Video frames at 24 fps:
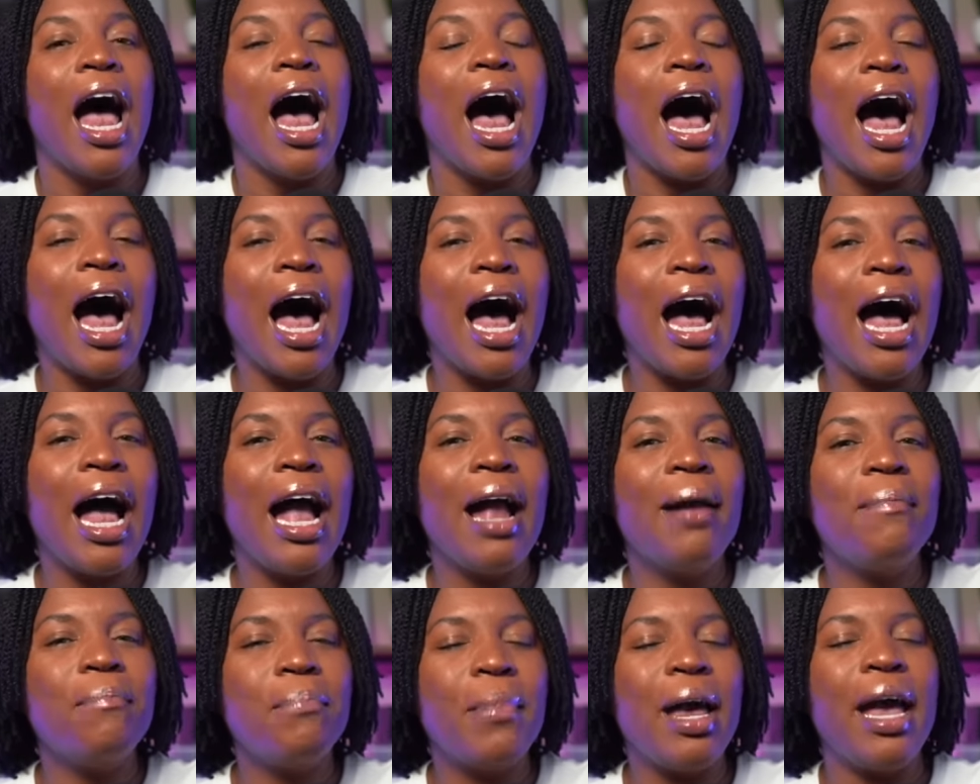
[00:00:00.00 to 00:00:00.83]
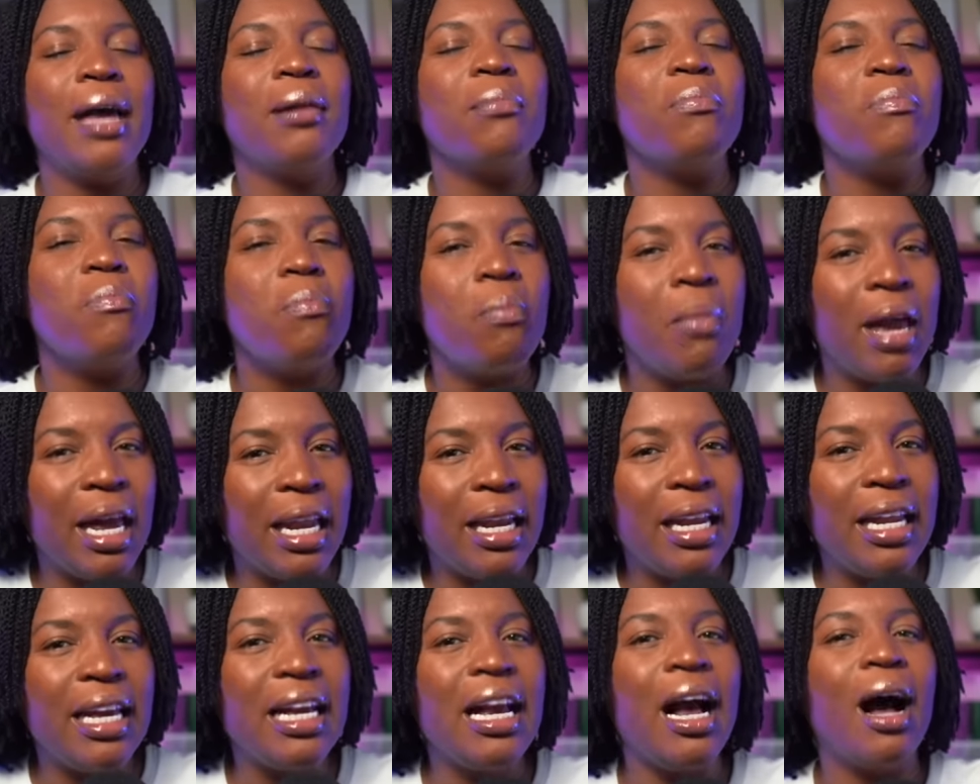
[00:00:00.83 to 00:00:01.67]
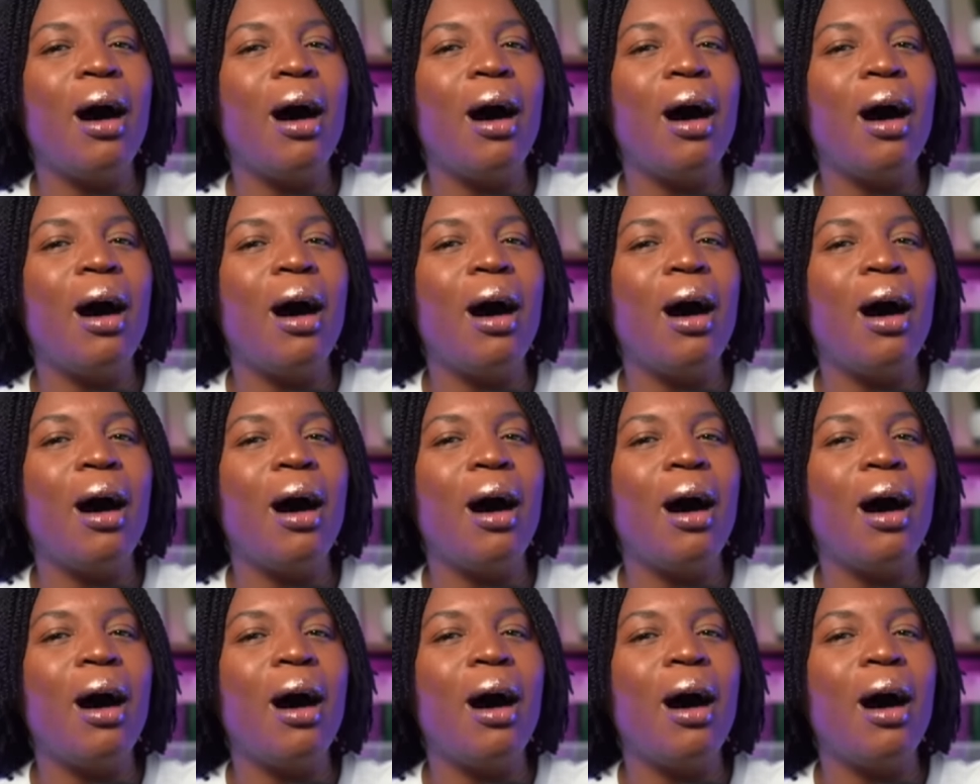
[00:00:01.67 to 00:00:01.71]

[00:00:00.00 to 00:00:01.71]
I met many